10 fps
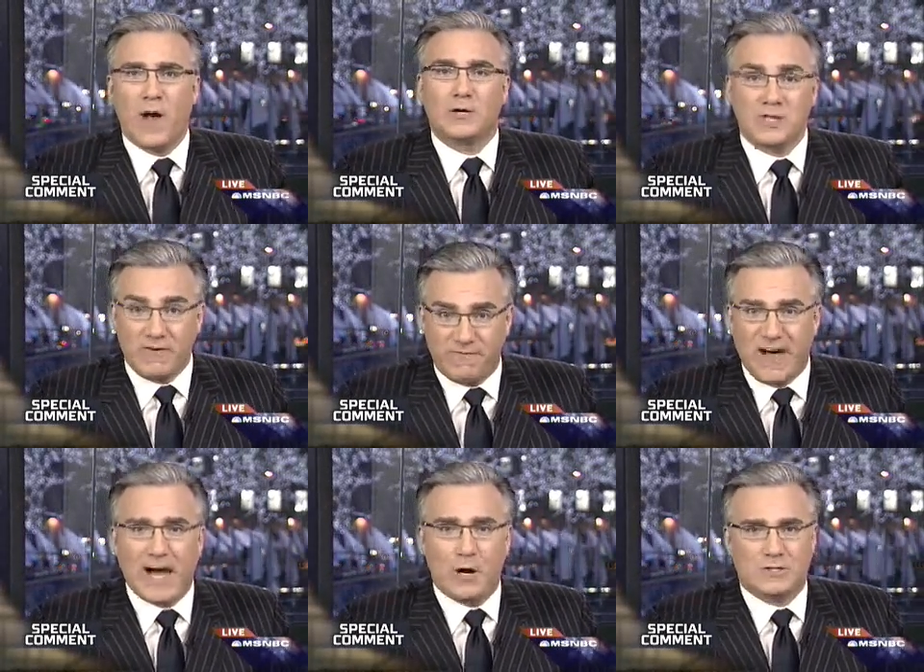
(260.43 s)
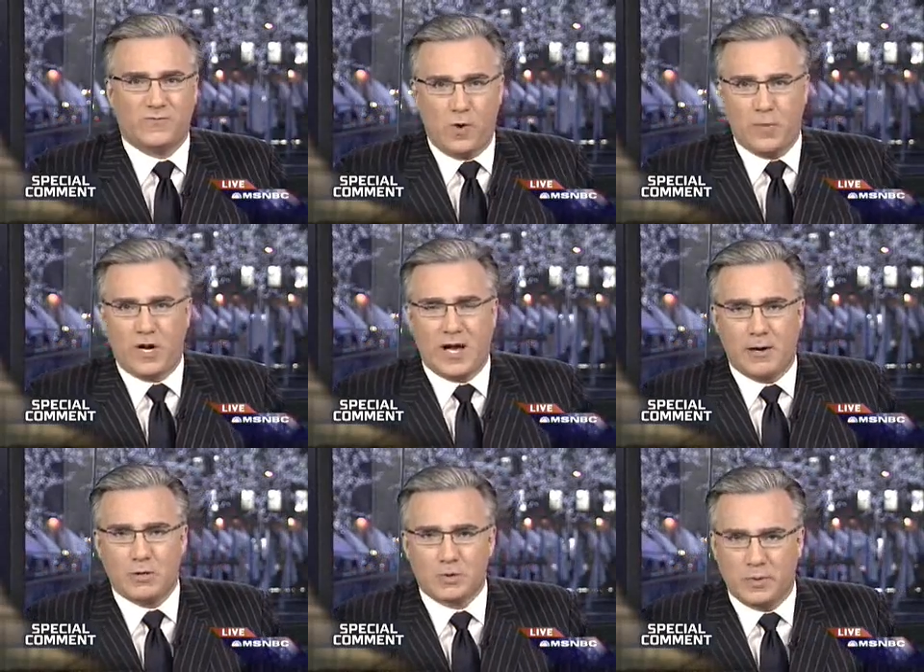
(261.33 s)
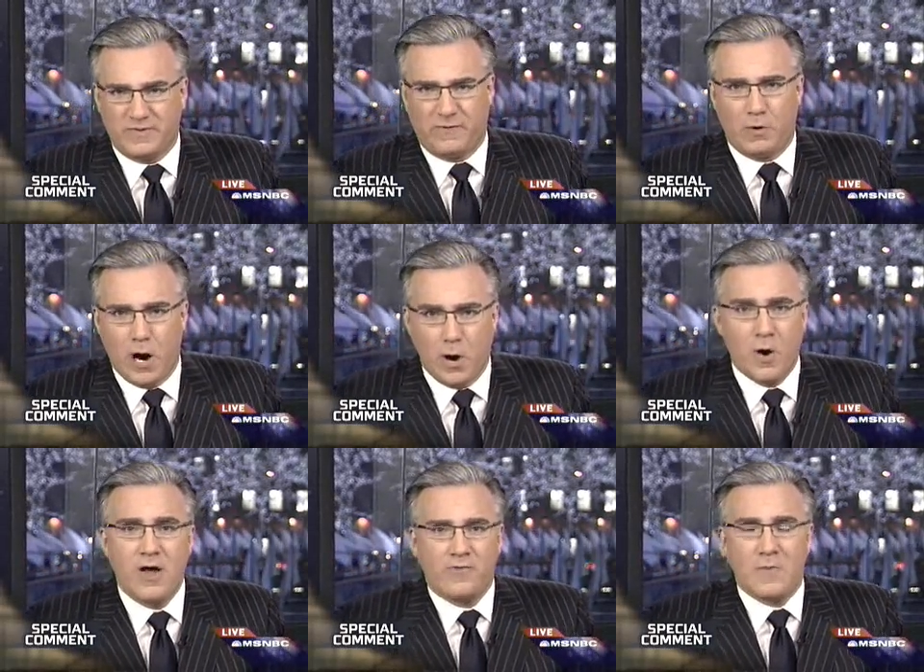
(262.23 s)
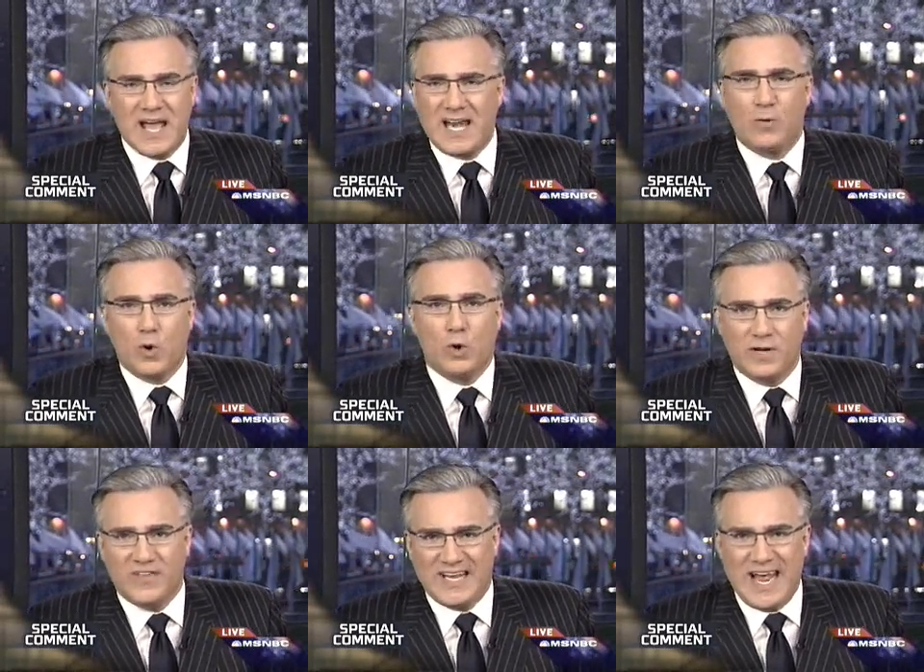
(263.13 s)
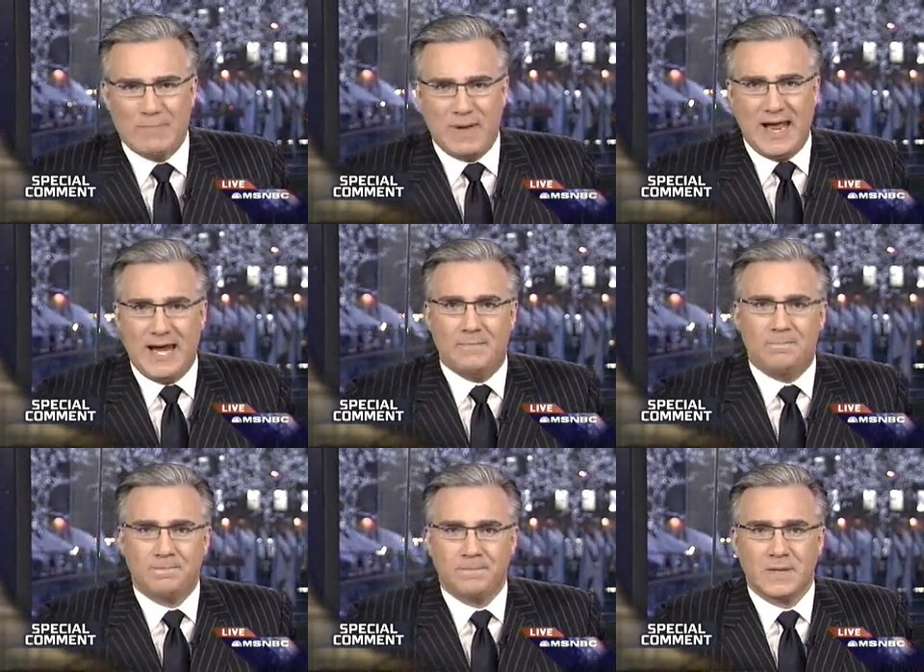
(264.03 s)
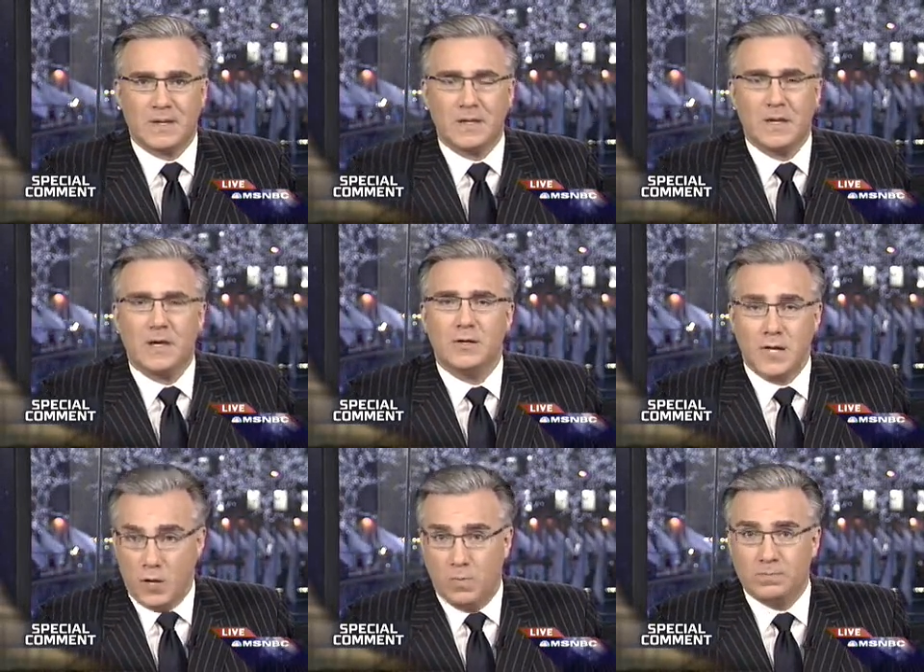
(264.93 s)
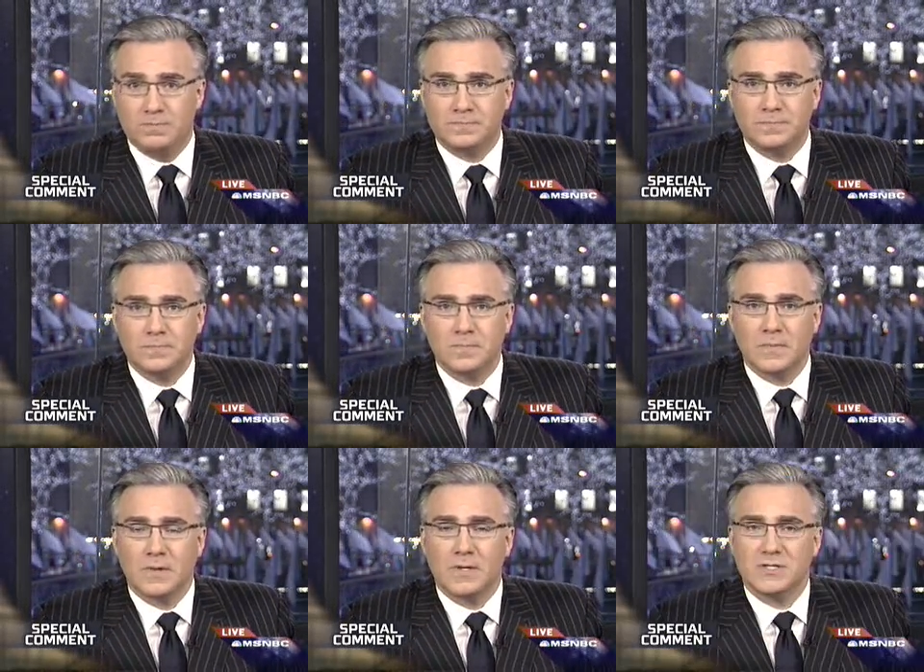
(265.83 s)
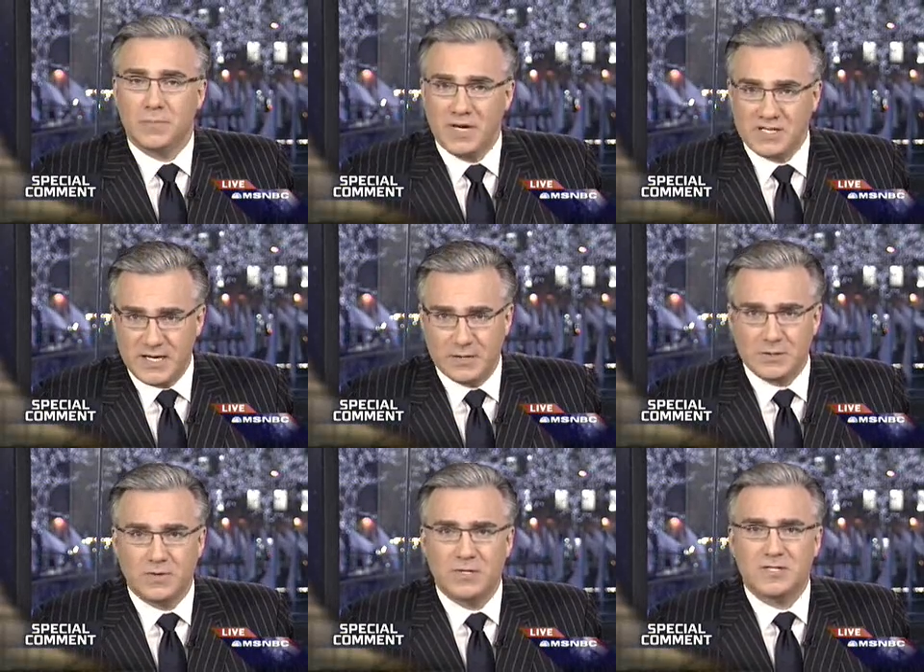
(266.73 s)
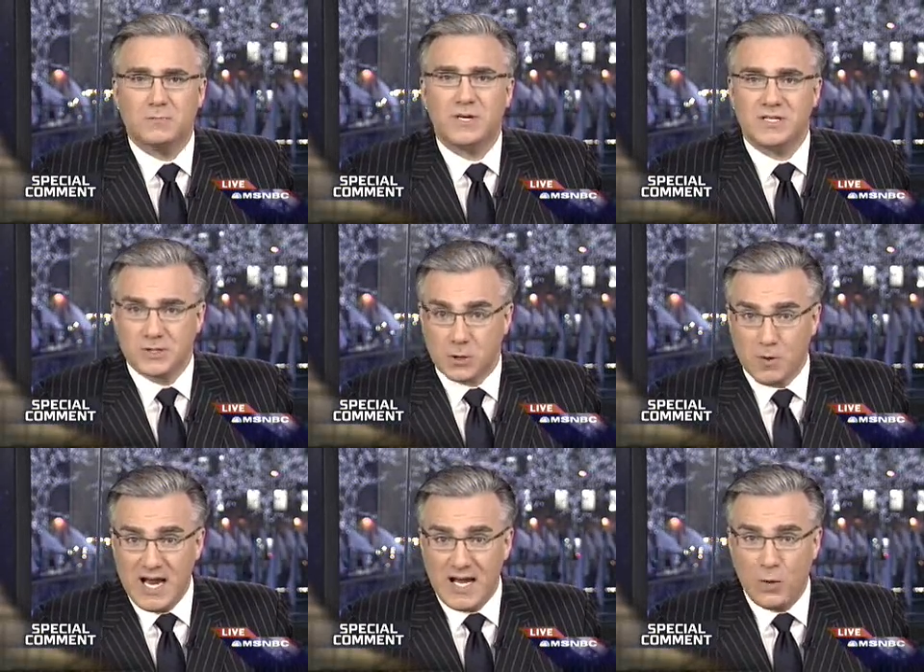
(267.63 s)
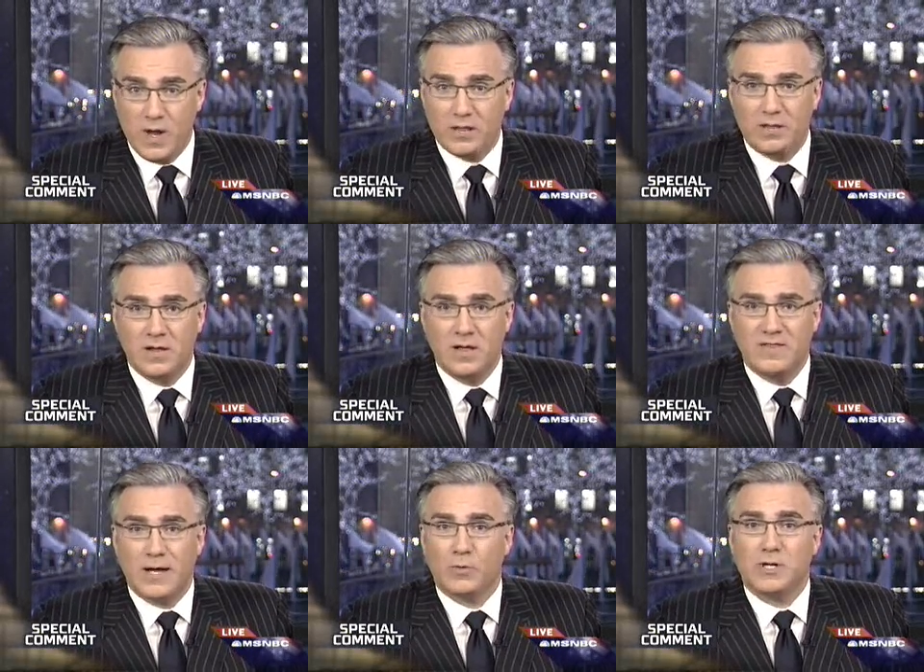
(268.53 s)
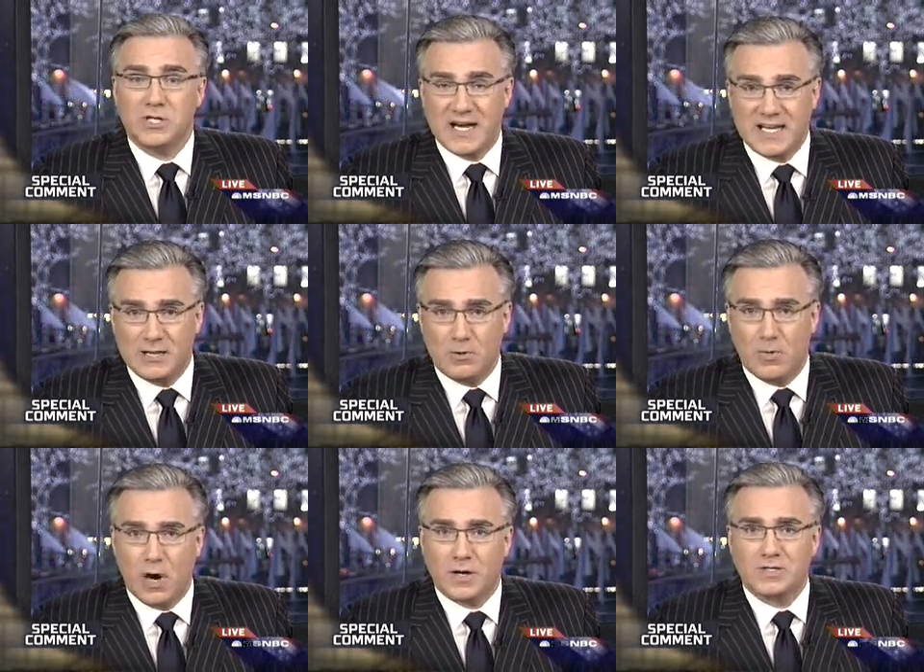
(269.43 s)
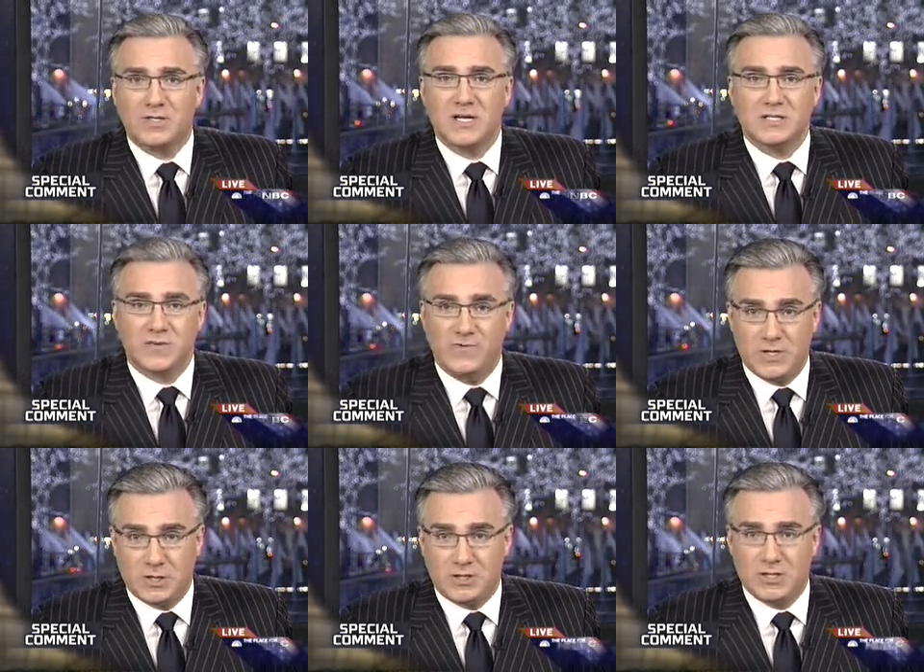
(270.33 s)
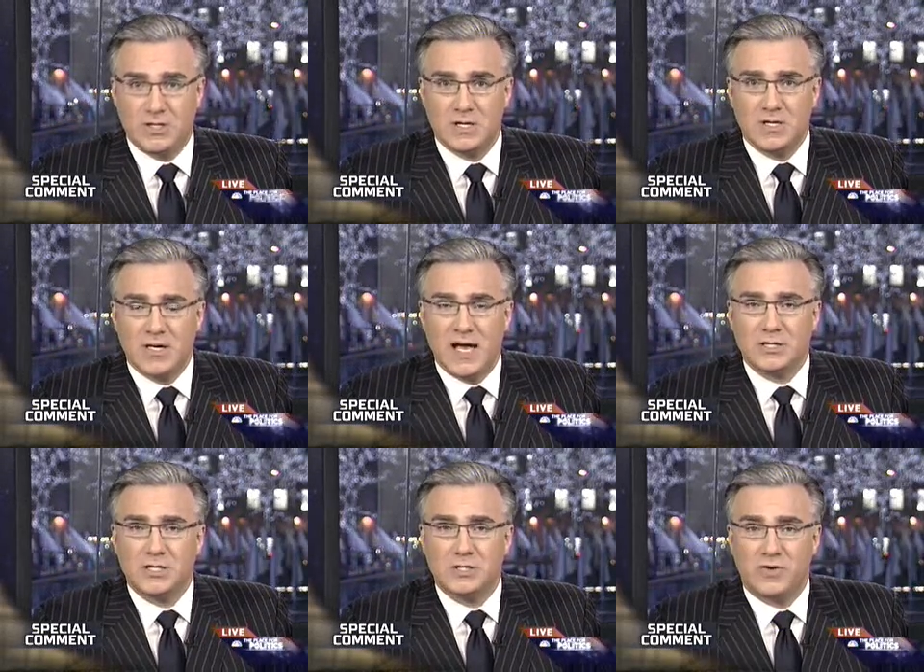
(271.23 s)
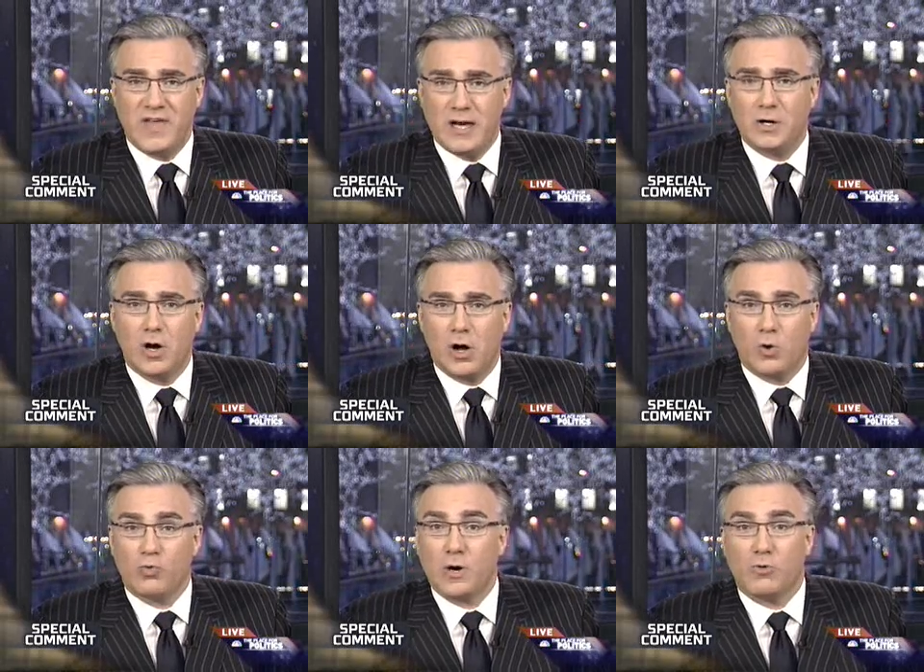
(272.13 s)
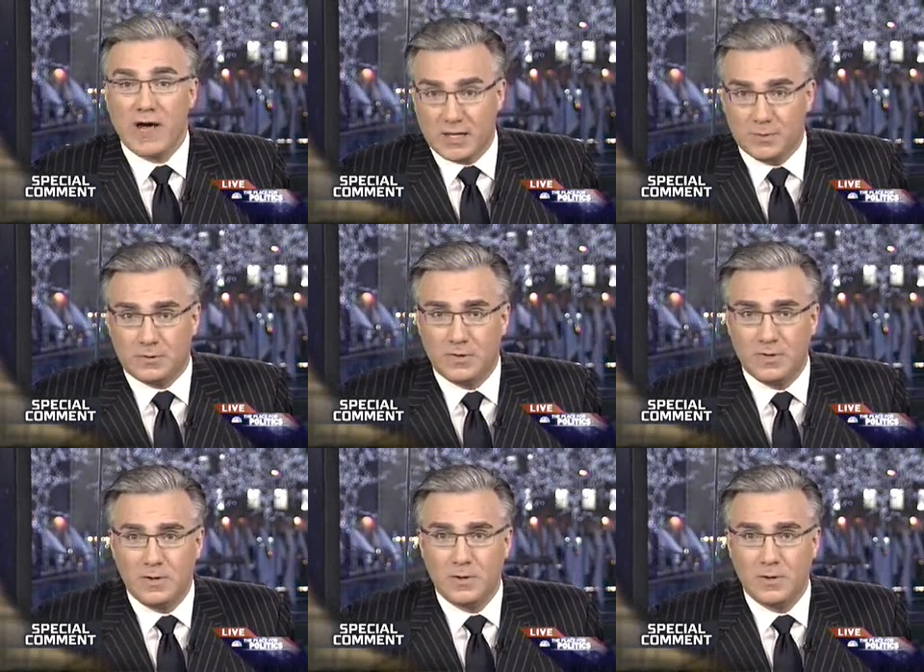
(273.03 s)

while she fires former Congresswoman Ferraro from any role in the campaign? No. Somebody tells her that simply disagreeing with, then rejecting the remarks is sufficient, and she should then call regrettable